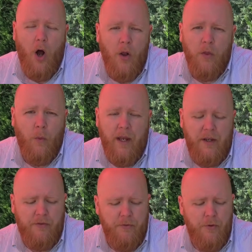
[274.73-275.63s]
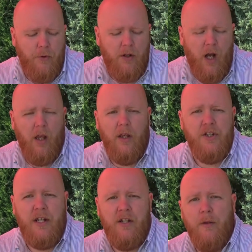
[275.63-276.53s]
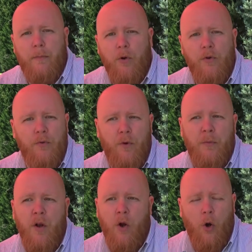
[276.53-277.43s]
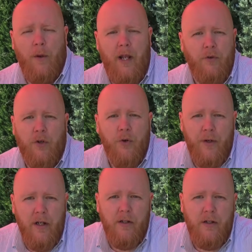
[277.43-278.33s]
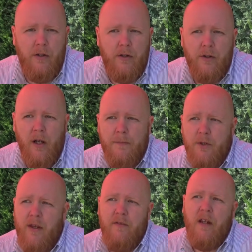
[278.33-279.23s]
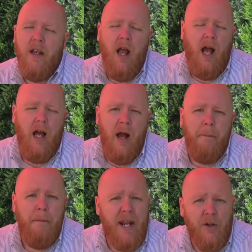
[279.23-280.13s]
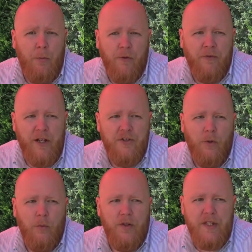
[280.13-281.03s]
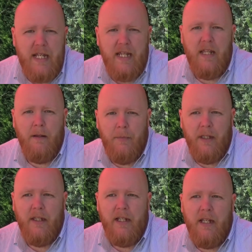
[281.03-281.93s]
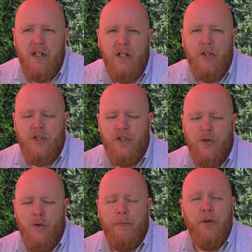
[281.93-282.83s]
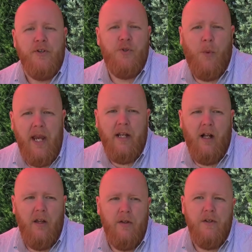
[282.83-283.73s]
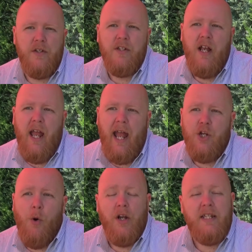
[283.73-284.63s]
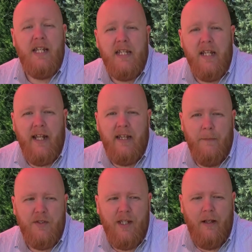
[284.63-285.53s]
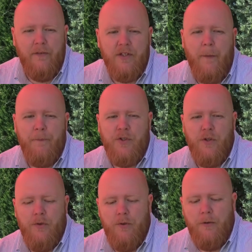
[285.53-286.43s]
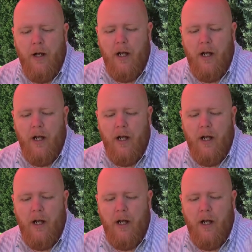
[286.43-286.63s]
all the way through college and into the boardroom or whatever career you come to. Even a medical professional will need the ability to persuade others and to articulate themselves to